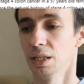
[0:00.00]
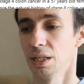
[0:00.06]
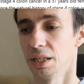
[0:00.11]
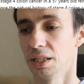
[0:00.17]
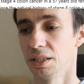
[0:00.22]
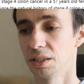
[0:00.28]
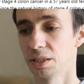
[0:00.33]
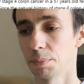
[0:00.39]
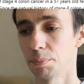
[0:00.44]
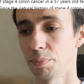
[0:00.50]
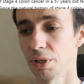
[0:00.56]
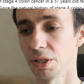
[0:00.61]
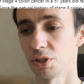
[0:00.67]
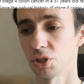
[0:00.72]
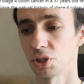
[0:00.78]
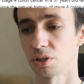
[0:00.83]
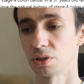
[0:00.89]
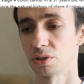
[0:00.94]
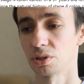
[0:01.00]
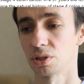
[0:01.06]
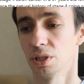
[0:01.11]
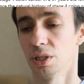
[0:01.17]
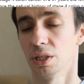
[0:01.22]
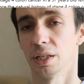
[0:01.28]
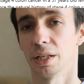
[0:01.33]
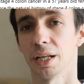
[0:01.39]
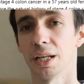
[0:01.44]
and the patient
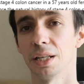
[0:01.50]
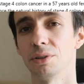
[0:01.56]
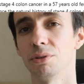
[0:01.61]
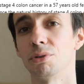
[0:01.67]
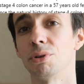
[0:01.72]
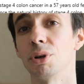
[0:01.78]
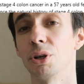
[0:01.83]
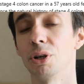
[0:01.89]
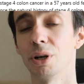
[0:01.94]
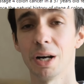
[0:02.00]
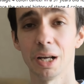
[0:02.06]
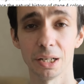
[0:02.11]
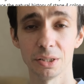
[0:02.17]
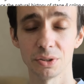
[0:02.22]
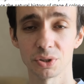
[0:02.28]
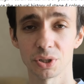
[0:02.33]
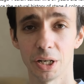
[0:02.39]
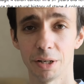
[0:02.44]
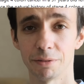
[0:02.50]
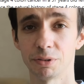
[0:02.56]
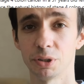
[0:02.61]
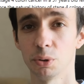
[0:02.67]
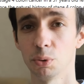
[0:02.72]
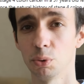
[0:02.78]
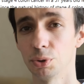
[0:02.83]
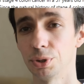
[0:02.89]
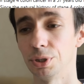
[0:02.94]
had a recurrence after
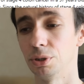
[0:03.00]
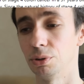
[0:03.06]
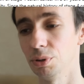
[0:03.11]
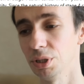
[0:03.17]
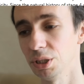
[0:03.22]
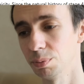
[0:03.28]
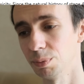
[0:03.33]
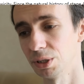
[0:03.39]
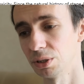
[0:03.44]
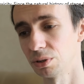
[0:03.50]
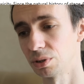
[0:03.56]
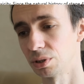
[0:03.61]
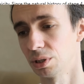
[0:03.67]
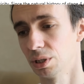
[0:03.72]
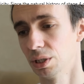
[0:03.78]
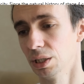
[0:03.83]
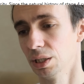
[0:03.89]
all the treatment,